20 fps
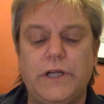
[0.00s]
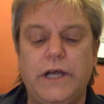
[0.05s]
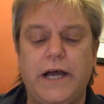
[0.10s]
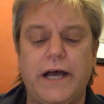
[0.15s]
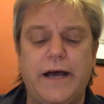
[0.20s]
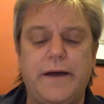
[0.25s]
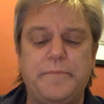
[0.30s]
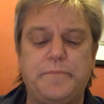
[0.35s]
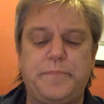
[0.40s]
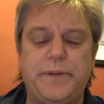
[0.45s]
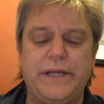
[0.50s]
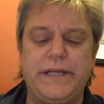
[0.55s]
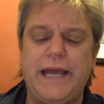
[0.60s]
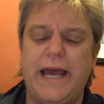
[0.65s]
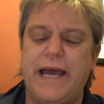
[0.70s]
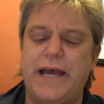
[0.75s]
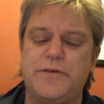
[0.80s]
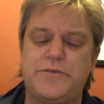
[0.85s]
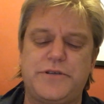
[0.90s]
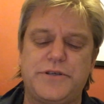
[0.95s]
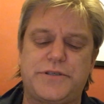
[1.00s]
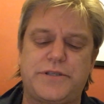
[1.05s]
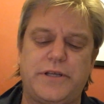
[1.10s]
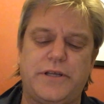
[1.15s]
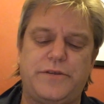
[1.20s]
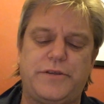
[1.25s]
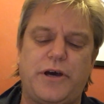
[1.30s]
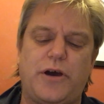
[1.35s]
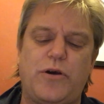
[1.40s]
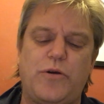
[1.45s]
But yeah, it's just
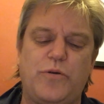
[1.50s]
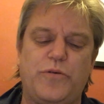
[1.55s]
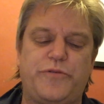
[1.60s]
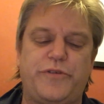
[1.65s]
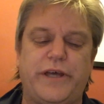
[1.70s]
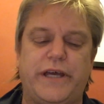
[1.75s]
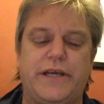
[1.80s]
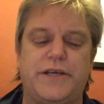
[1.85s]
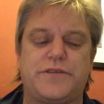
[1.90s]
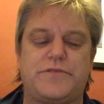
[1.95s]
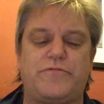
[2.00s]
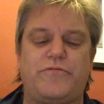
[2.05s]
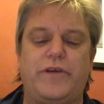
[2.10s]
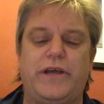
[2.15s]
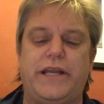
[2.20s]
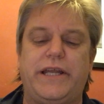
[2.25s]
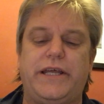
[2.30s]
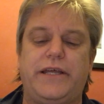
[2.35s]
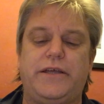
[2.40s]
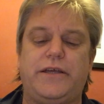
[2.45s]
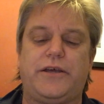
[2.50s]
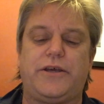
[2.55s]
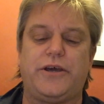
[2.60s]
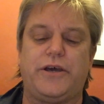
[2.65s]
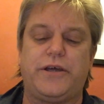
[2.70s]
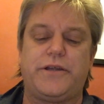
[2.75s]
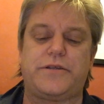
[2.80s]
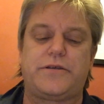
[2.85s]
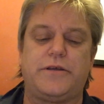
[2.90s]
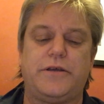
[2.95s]
the whole thing is really
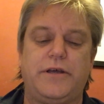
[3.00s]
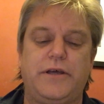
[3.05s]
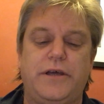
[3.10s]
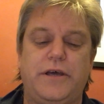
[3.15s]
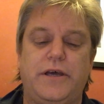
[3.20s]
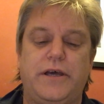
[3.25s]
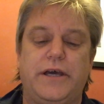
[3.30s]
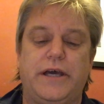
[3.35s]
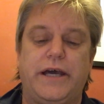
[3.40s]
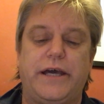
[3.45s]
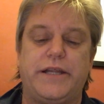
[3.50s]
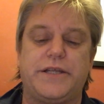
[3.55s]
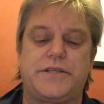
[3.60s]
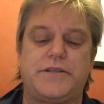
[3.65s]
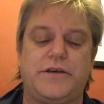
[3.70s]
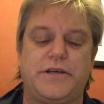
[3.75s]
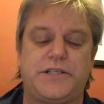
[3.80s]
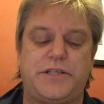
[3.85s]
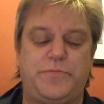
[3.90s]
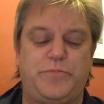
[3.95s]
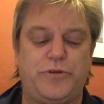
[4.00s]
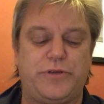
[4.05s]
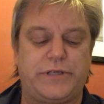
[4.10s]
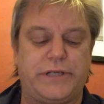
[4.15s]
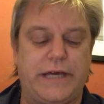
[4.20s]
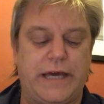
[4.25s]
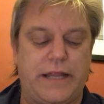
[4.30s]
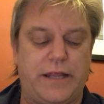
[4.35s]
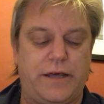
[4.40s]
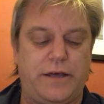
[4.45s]
good, and it's nice to put
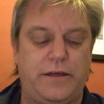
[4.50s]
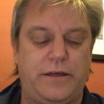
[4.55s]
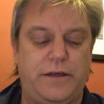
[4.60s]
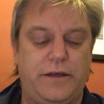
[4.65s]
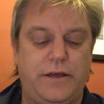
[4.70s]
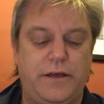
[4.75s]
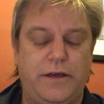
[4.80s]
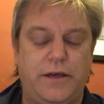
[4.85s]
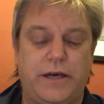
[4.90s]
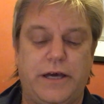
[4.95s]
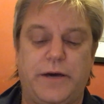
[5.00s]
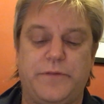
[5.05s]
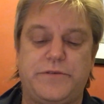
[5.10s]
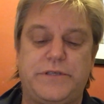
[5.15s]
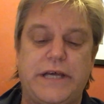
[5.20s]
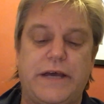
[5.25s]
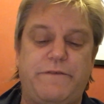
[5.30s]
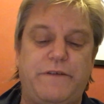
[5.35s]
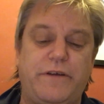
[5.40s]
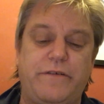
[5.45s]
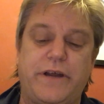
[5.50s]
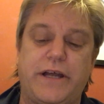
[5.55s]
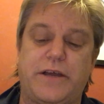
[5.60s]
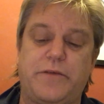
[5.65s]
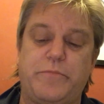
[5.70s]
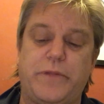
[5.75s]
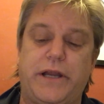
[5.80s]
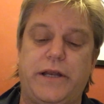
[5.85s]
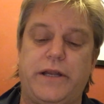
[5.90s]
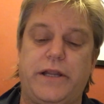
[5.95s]
together. I'll definitely
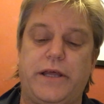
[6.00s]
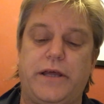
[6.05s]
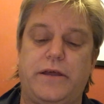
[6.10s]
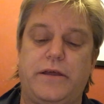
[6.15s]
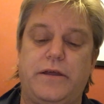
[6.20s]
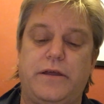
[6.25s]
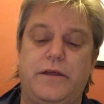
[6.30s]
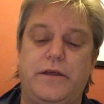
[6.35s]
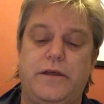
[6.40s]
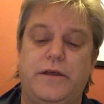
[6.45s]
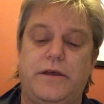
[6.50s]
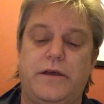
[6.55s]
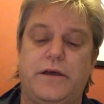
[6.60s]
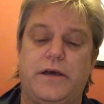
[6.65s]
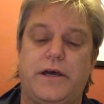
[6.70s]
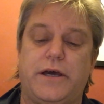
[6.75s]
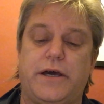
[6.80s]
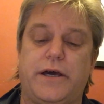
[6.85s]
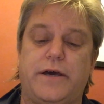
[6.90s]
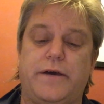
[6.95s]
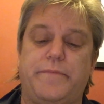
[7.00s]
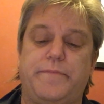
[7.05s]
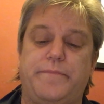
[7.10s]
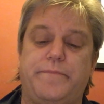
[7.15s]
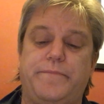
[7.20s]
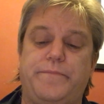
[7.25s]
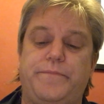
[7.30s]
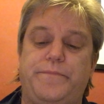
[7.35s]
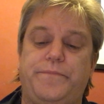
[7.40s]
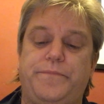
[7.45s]
recommend it.
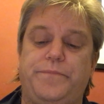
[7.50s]
I